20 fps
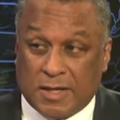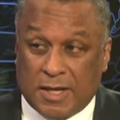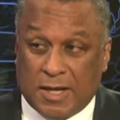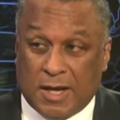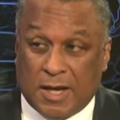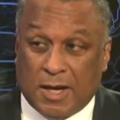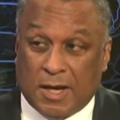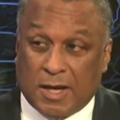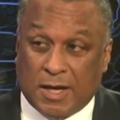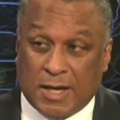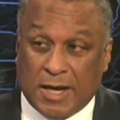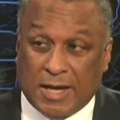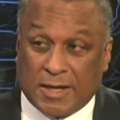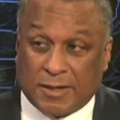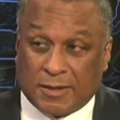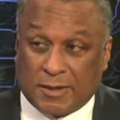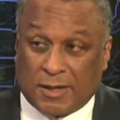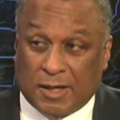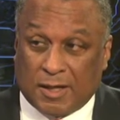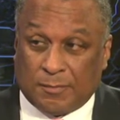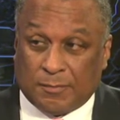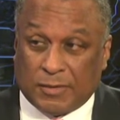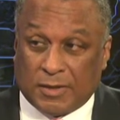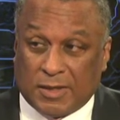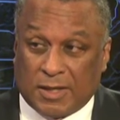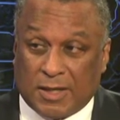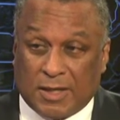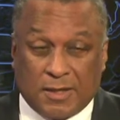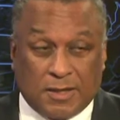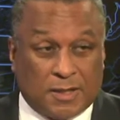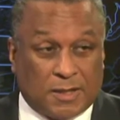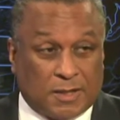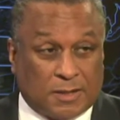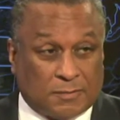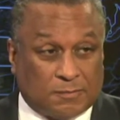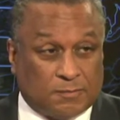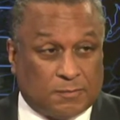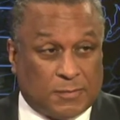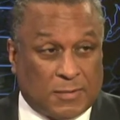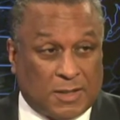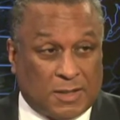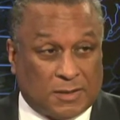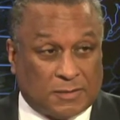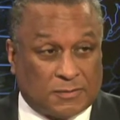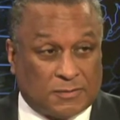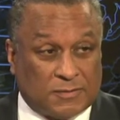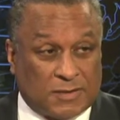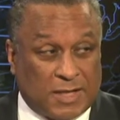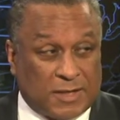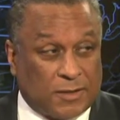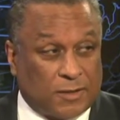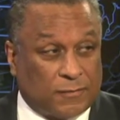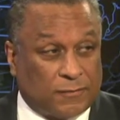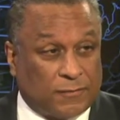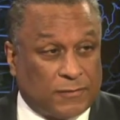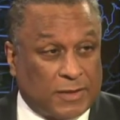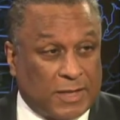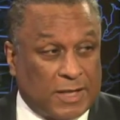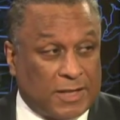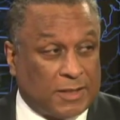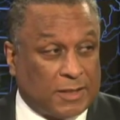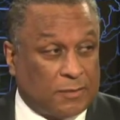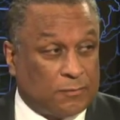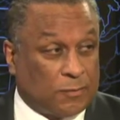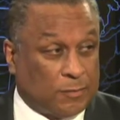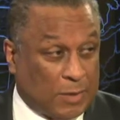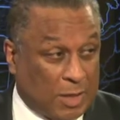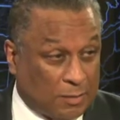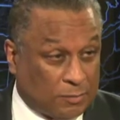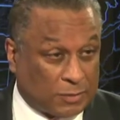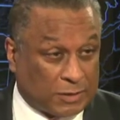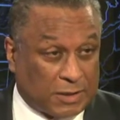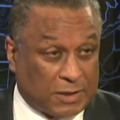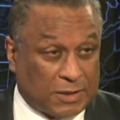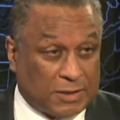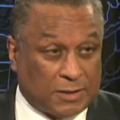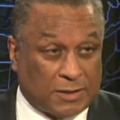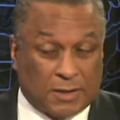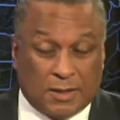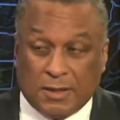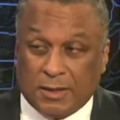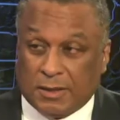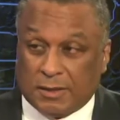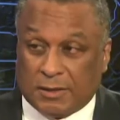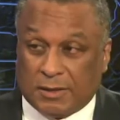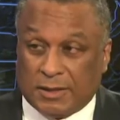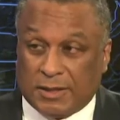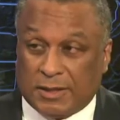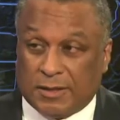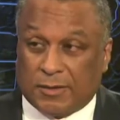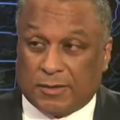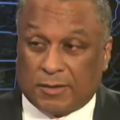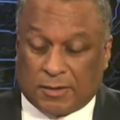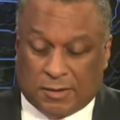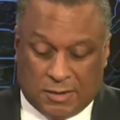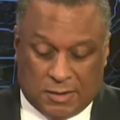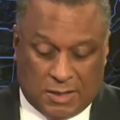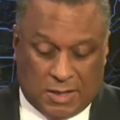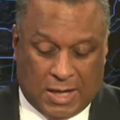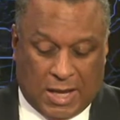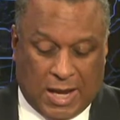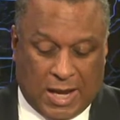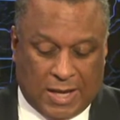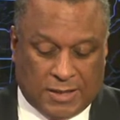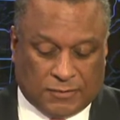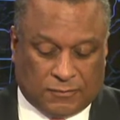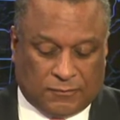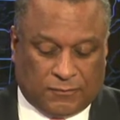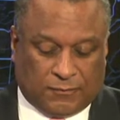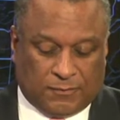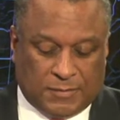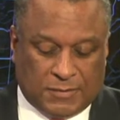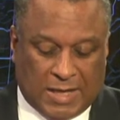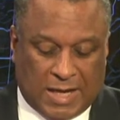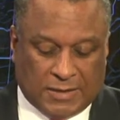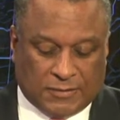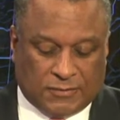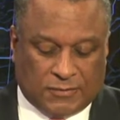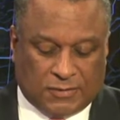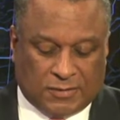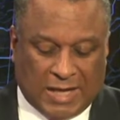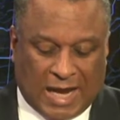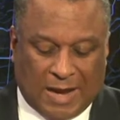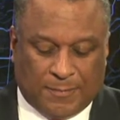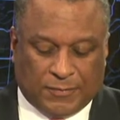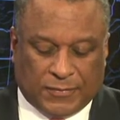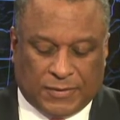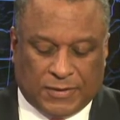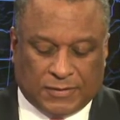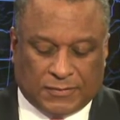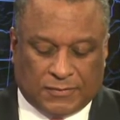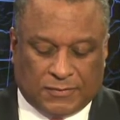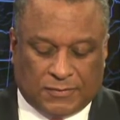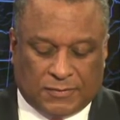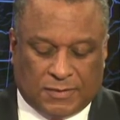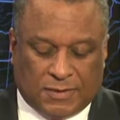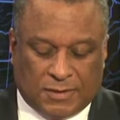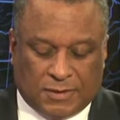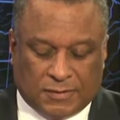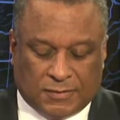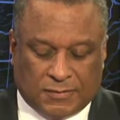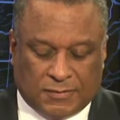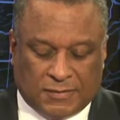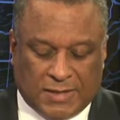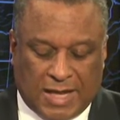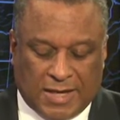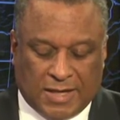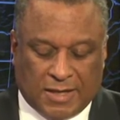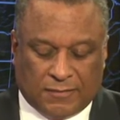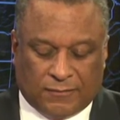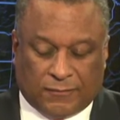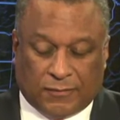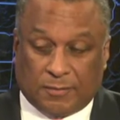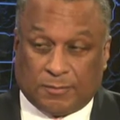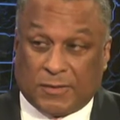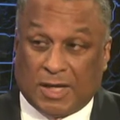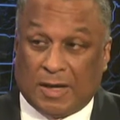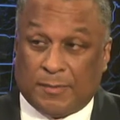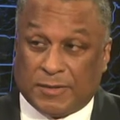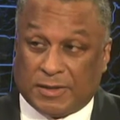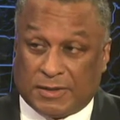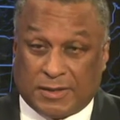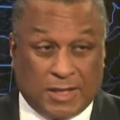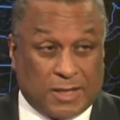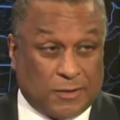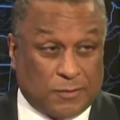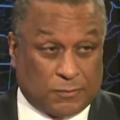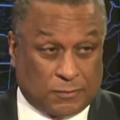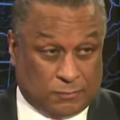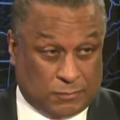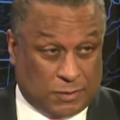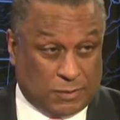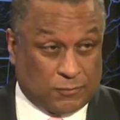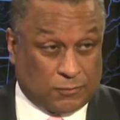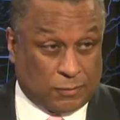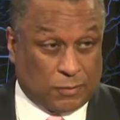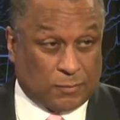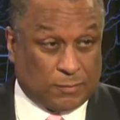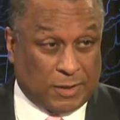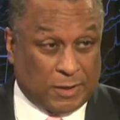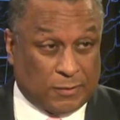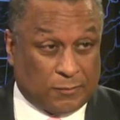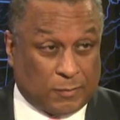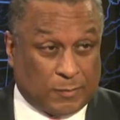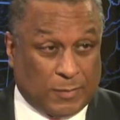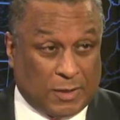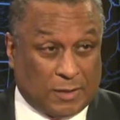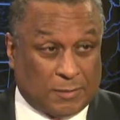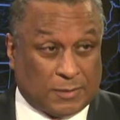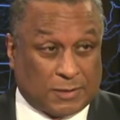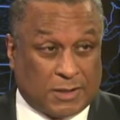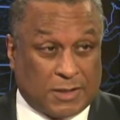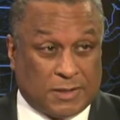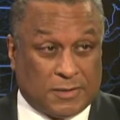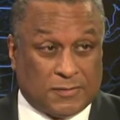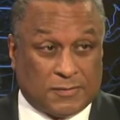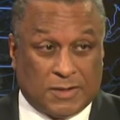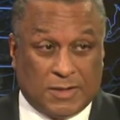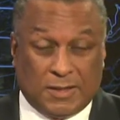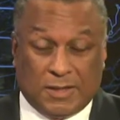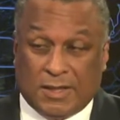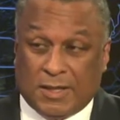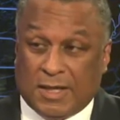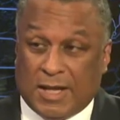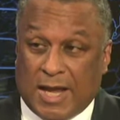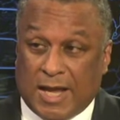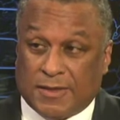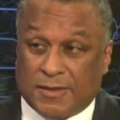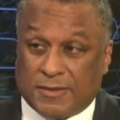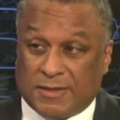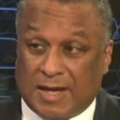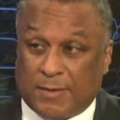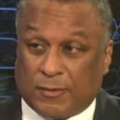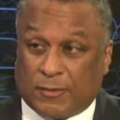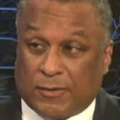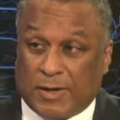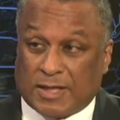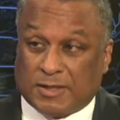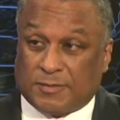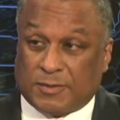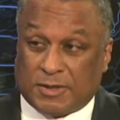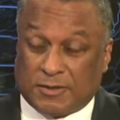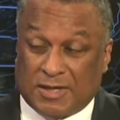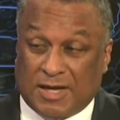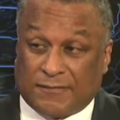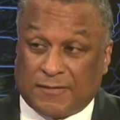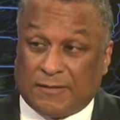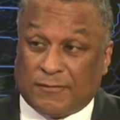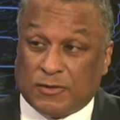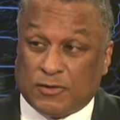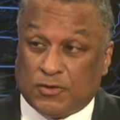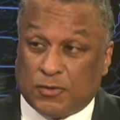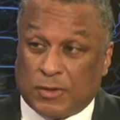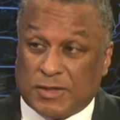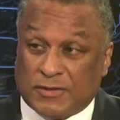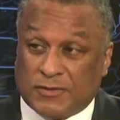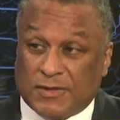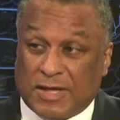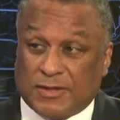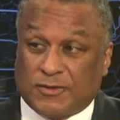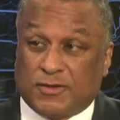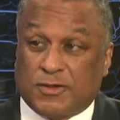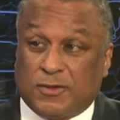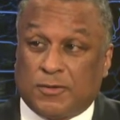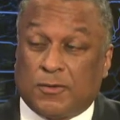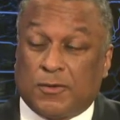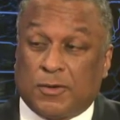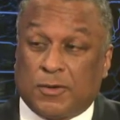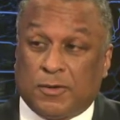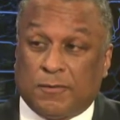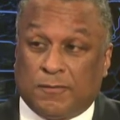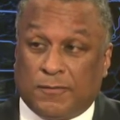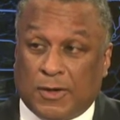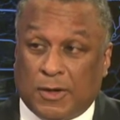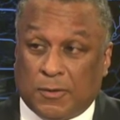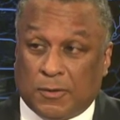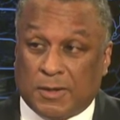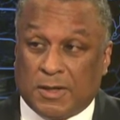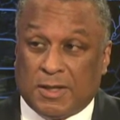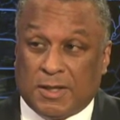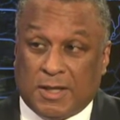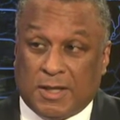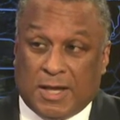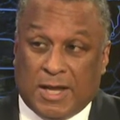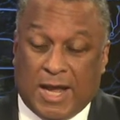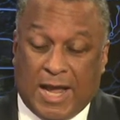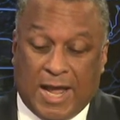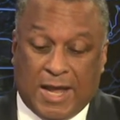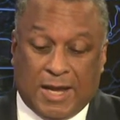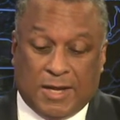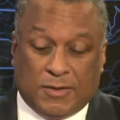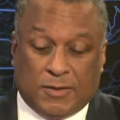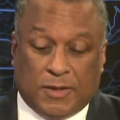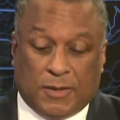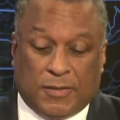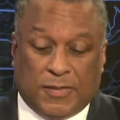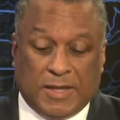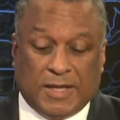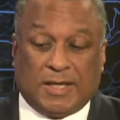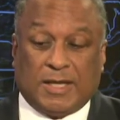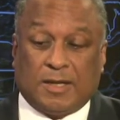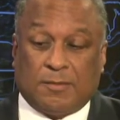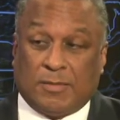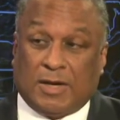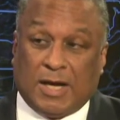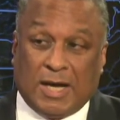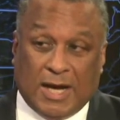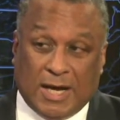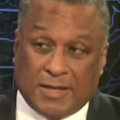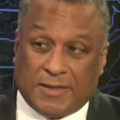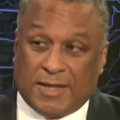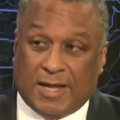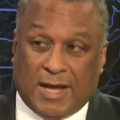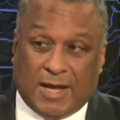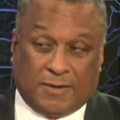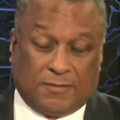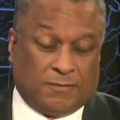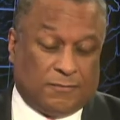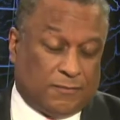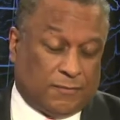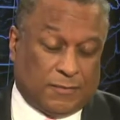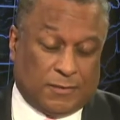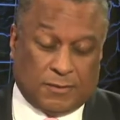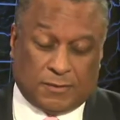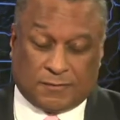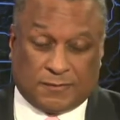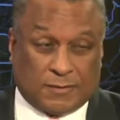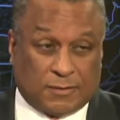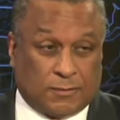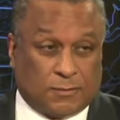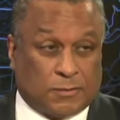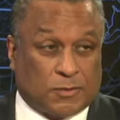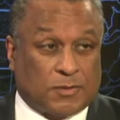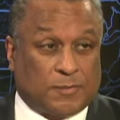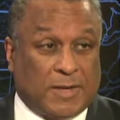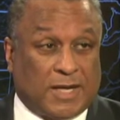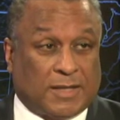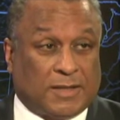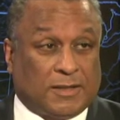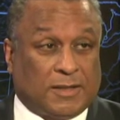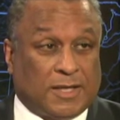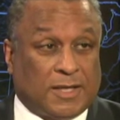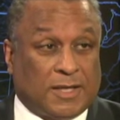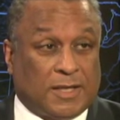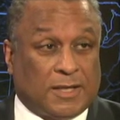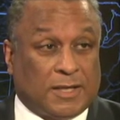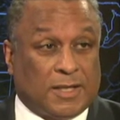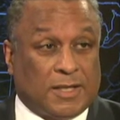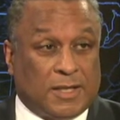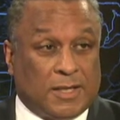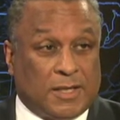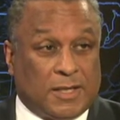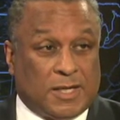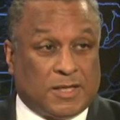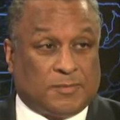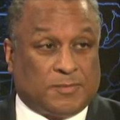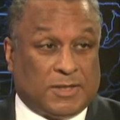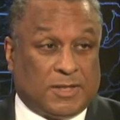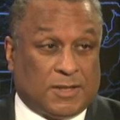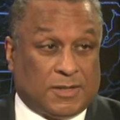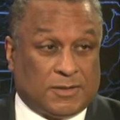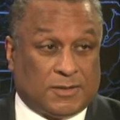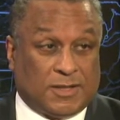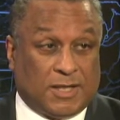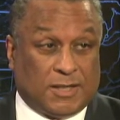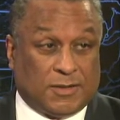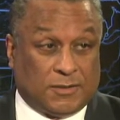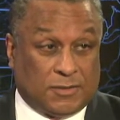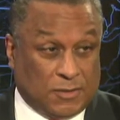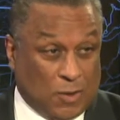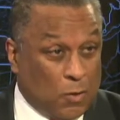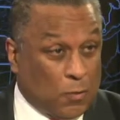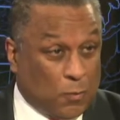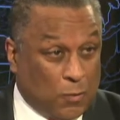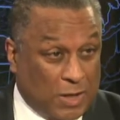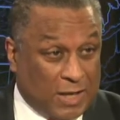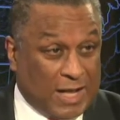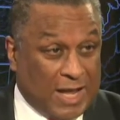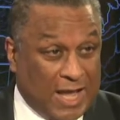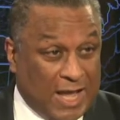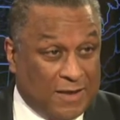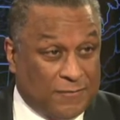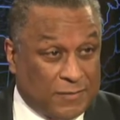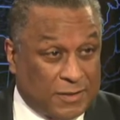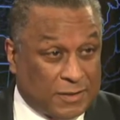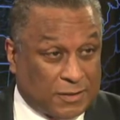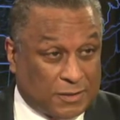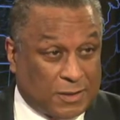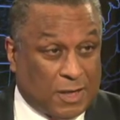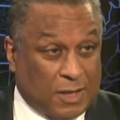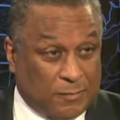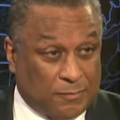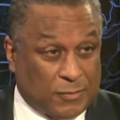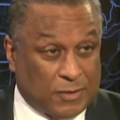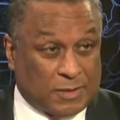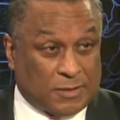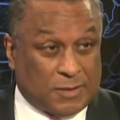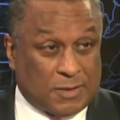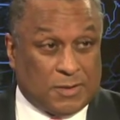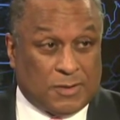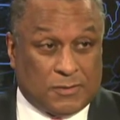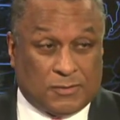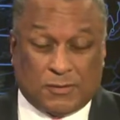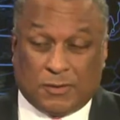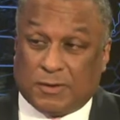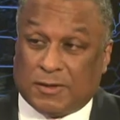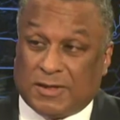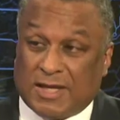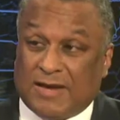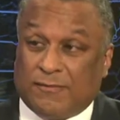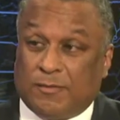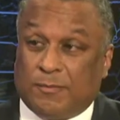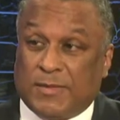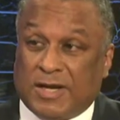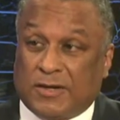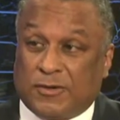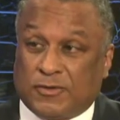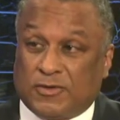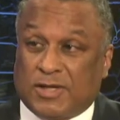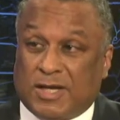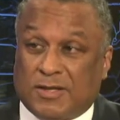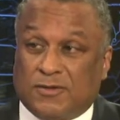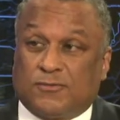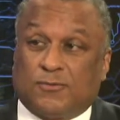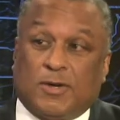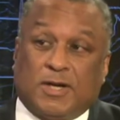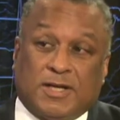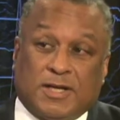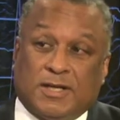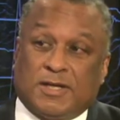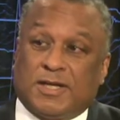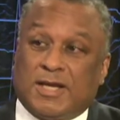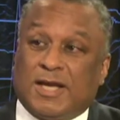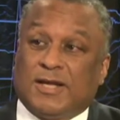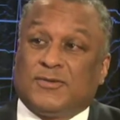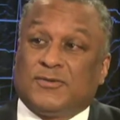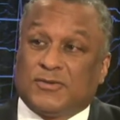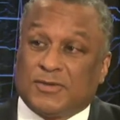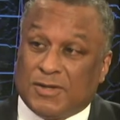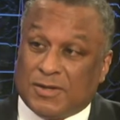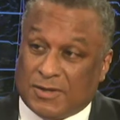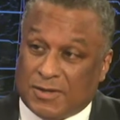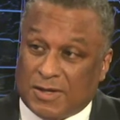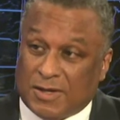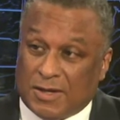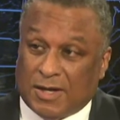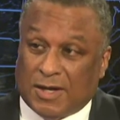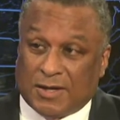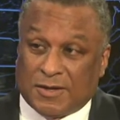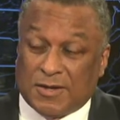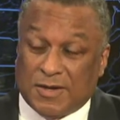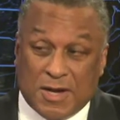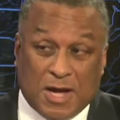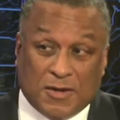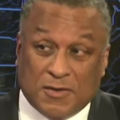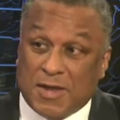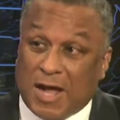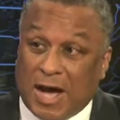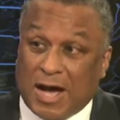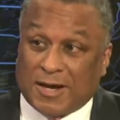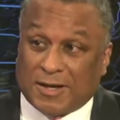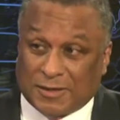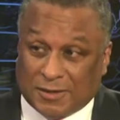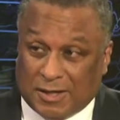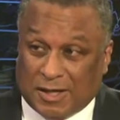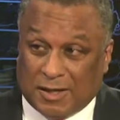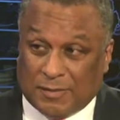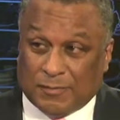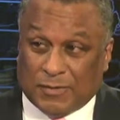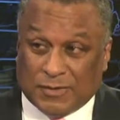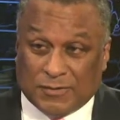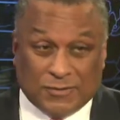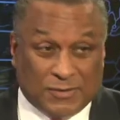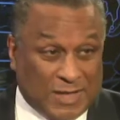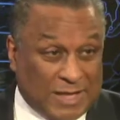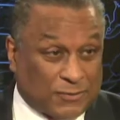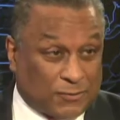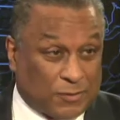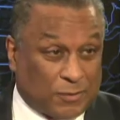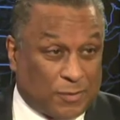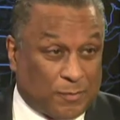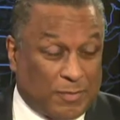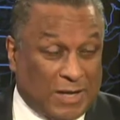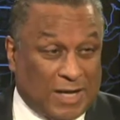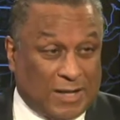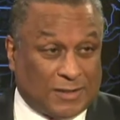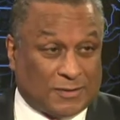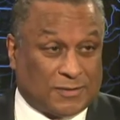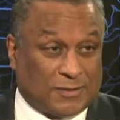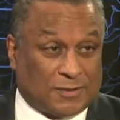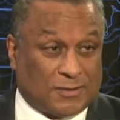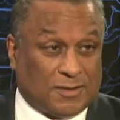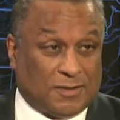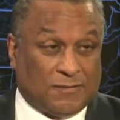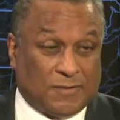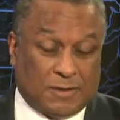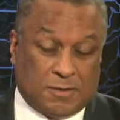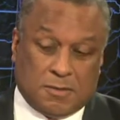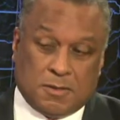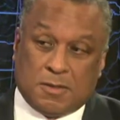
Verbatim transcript: uh, an incumbent, and uh, Senator Flanagan, Republican leader, has has stopped this this Senate from coming together, controlled by the Republicans and the Democrats, because you have to have a joint session in order to vote. And the thinking behind that, for those of us who are speculating, is because they don't want to have an incumbent so that they have a better chance running against a, a non incumbent. So that's sort of the politics of it.